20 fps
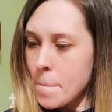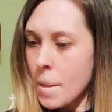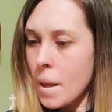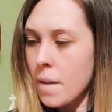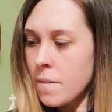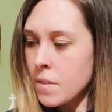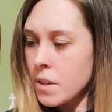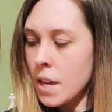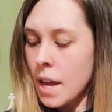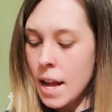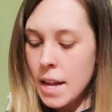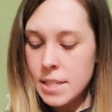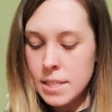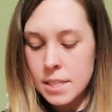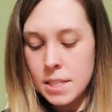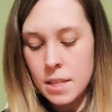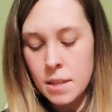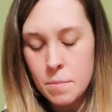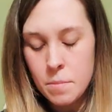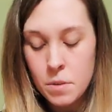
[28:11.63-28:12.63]
I have to
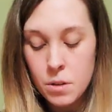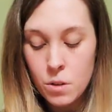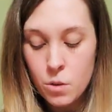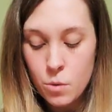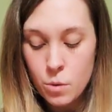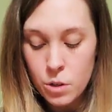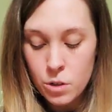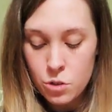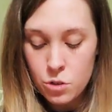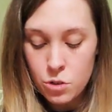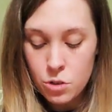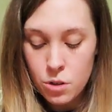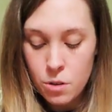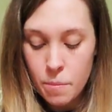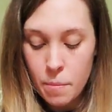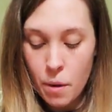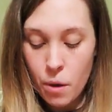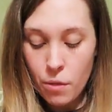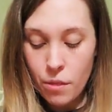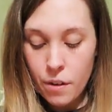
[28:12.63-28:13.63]
ask them a question
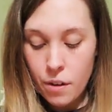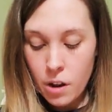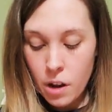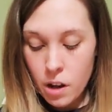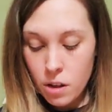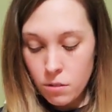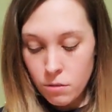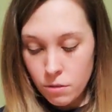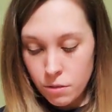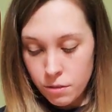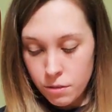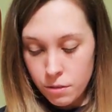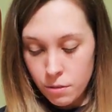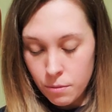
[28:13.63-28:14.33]
about their health.